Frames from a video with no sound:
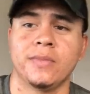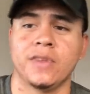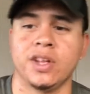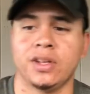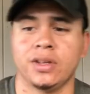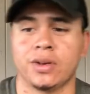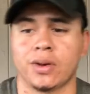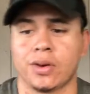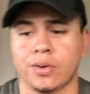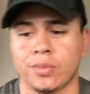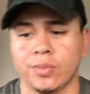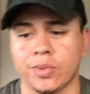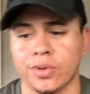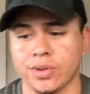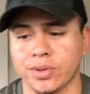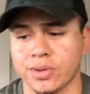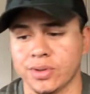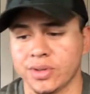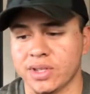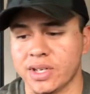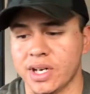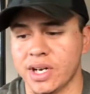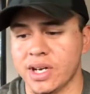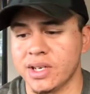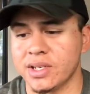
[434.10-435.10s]
in the Robusto
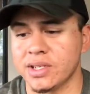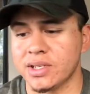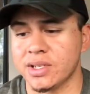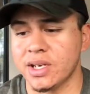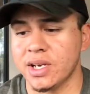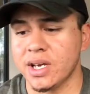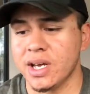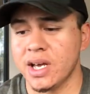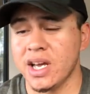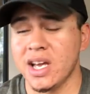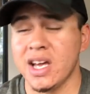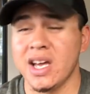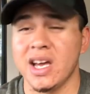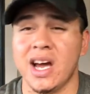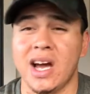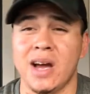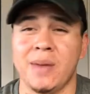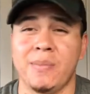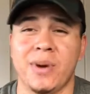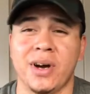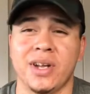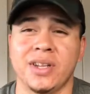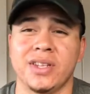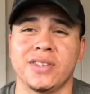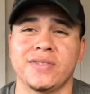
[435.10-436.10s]
size. I
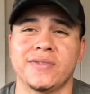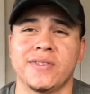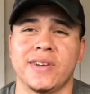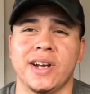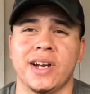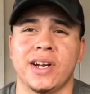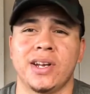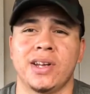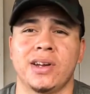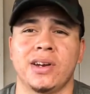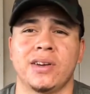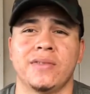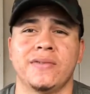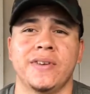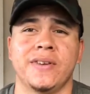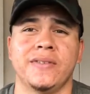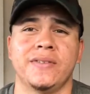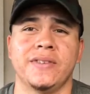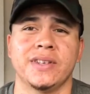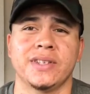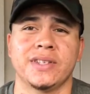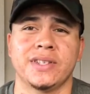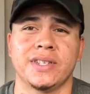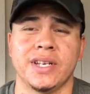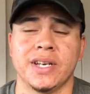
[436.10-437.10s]
bought these for like
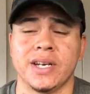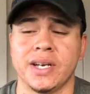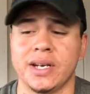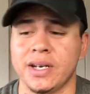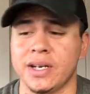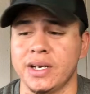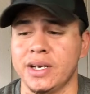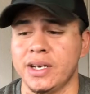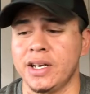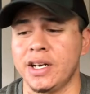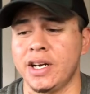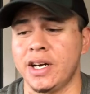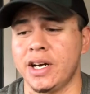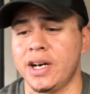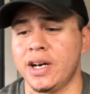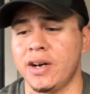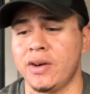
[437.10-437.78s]
$1.50 a stick, uh,